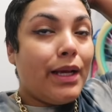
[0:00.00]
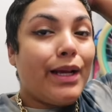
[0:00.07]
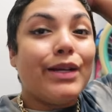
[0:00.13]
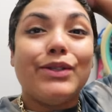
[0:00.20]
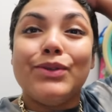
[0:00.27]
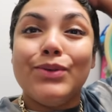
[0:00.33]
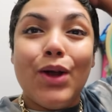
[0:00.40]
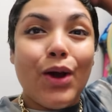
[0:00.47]

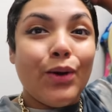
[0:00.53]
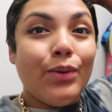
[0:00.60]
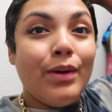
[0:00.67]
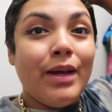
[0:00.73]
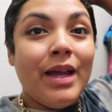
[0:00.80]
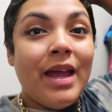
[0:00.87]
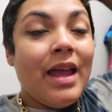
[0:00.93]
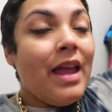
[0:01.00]
because you know,
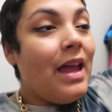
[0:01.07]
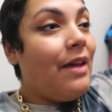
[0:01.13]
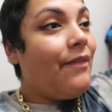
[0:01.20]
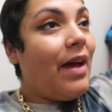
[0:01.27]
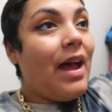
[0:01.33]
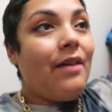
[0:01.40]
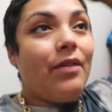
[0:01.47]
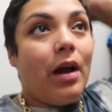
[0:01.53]
if
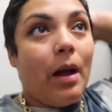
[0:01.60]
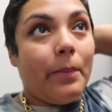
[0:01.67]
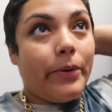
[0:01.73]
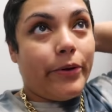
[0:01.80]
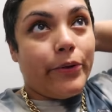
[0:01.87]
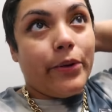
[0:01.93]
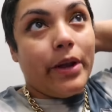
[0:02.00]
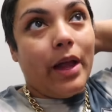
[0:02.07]
I have an
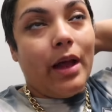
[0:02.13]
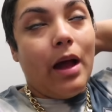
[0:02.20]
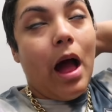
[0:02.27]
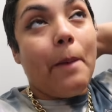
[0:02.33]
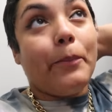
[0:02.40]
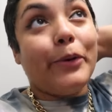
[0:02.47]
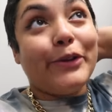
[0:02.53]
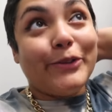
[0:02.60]

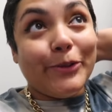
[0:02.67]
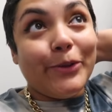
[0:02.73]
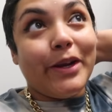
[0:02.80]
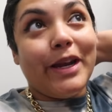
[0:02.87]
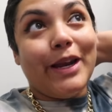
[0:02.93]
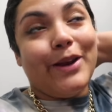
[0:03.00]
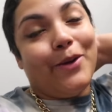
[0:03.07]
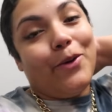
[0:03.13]

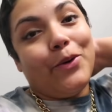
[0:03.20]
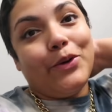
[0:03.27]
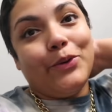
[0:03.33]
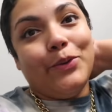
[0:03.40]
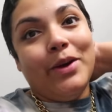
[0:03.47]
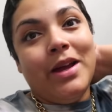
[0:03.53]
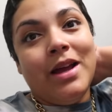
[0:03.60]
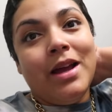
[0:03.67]
opportunity to go
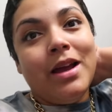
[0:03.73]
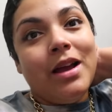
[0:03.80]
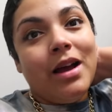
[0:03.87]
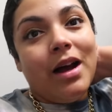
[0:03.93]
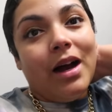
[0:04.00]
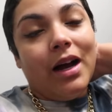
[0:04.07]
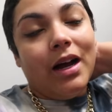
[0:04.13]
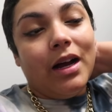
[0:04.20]

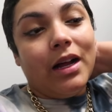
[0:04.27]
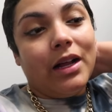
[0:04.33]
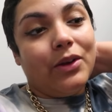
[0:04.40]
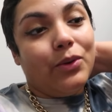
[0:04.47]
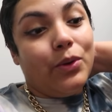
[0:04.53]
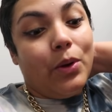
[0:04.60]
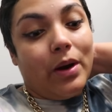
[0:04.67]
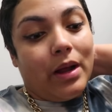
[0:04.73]
to
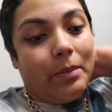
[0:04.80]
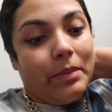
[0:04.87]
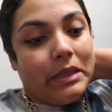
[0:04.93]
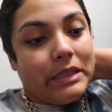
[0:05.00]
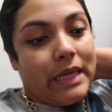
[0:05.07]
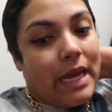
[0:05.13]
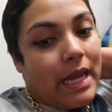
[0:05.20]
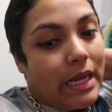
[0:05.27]
New York, I'm gonna
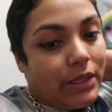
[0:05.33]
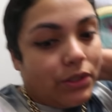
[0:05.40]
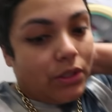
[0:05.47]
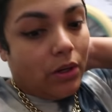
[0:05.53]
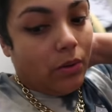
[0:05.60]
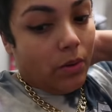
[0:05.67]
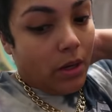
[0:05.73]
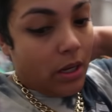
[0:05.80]
take it.
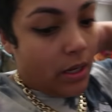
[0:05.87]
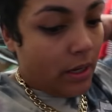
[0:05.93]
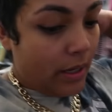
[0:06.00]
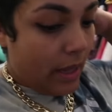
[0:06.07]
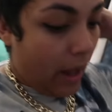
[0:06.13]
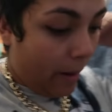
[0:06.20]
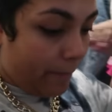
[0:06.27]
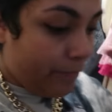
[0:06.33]
So
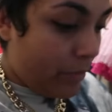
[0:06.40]
yeah,